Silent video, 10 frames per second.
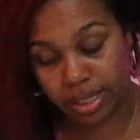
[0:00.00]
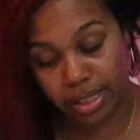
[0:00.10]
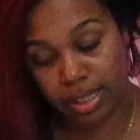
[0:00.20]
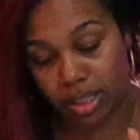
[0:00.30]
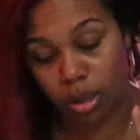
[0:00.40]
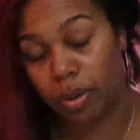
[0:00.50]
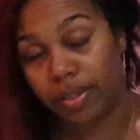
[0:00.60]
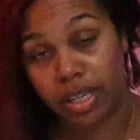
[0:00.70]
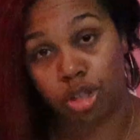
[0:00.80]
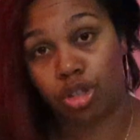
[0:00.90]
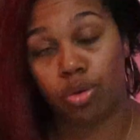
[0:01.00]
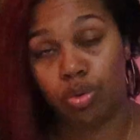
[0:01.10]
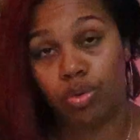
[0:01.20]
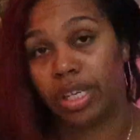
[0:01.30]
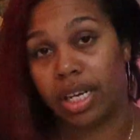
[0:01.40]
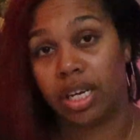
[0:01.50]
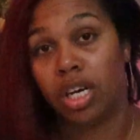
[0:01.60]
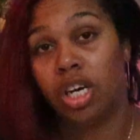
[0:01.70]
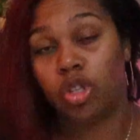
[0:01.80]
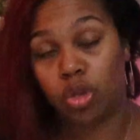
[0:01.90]
This is someone that's choosing
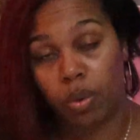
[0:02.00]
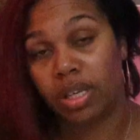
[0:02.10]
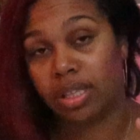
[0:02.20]
to want